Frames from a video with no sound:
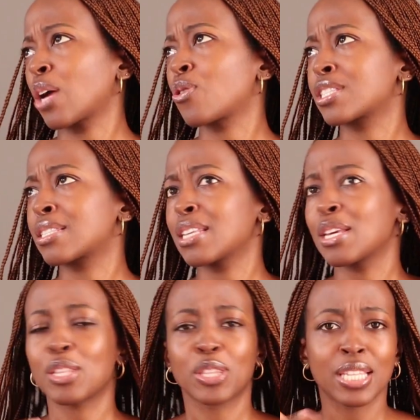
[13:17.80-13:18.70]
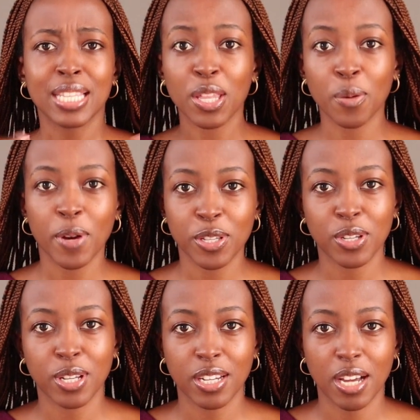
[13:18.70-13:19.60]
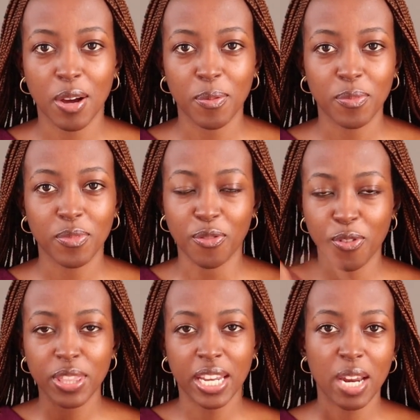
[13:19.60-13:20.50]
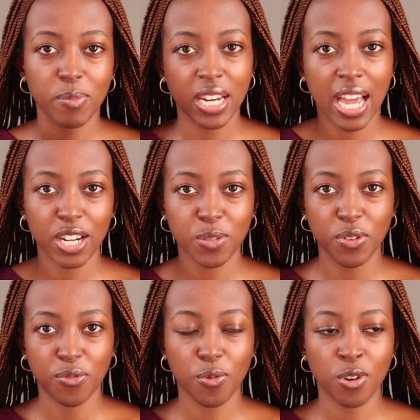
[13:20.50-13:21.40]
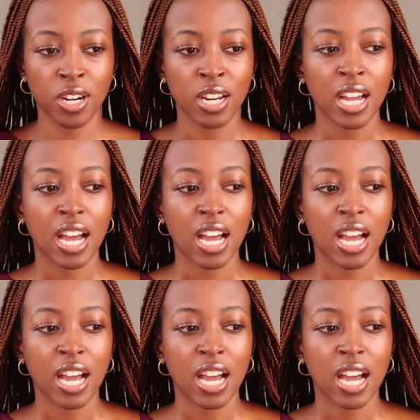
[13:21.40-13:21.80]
Because this other person, the friend that had been hacked before,